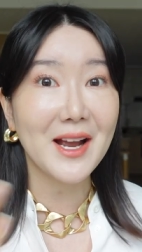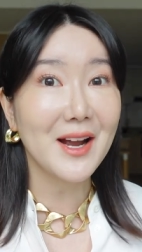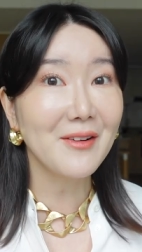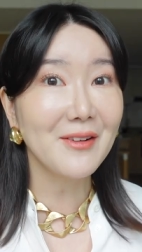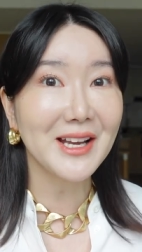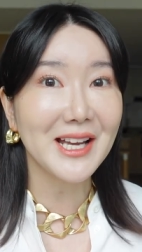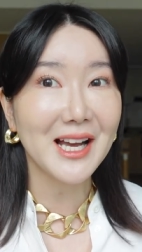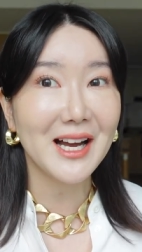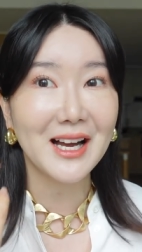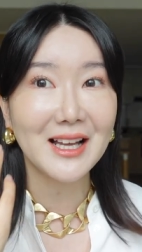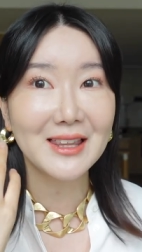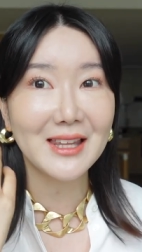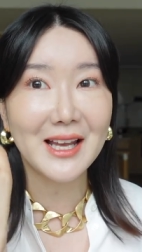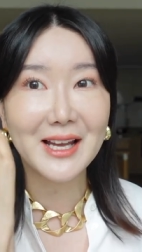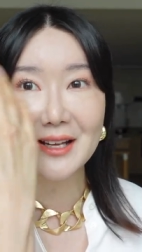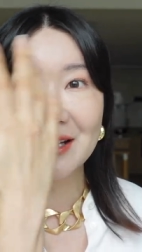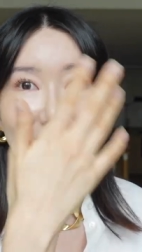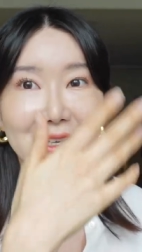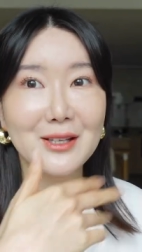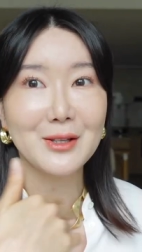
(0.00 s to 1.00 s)
area,
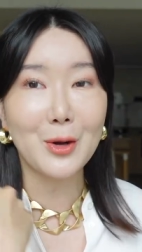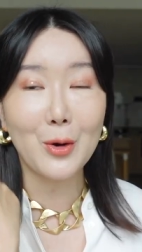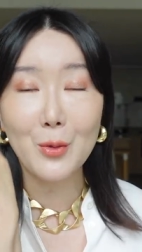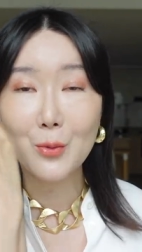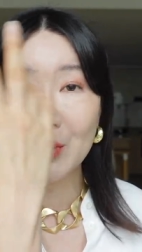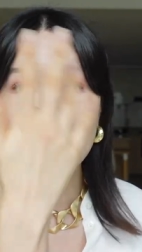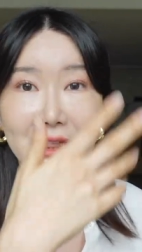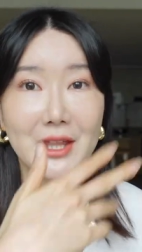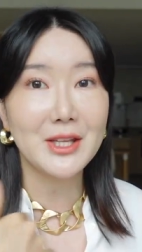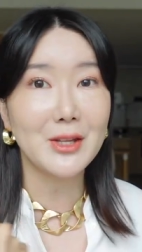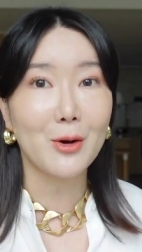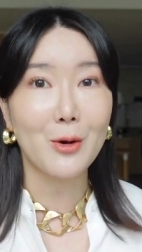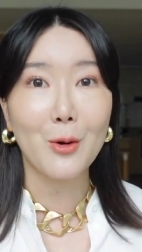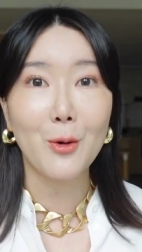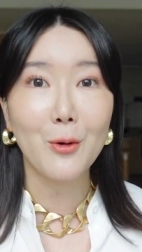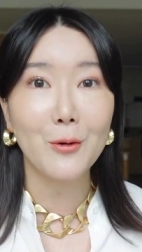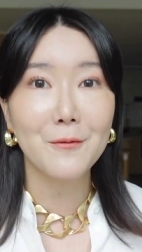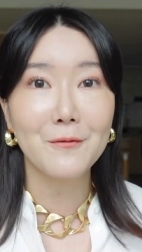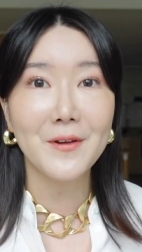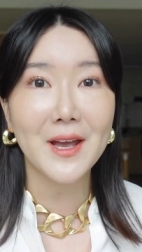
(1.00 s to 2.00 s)
like, you know, within our
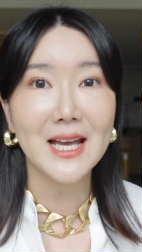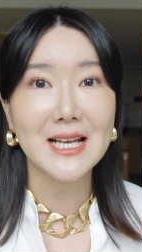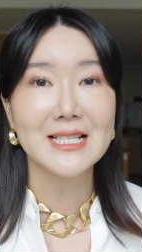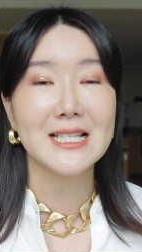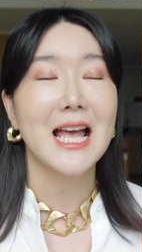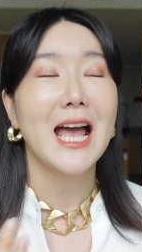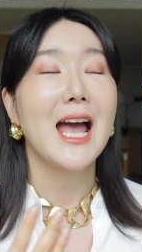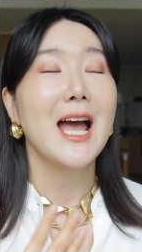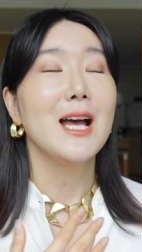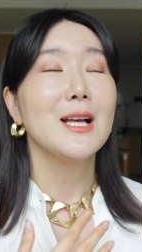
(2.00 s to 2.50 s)
whole face.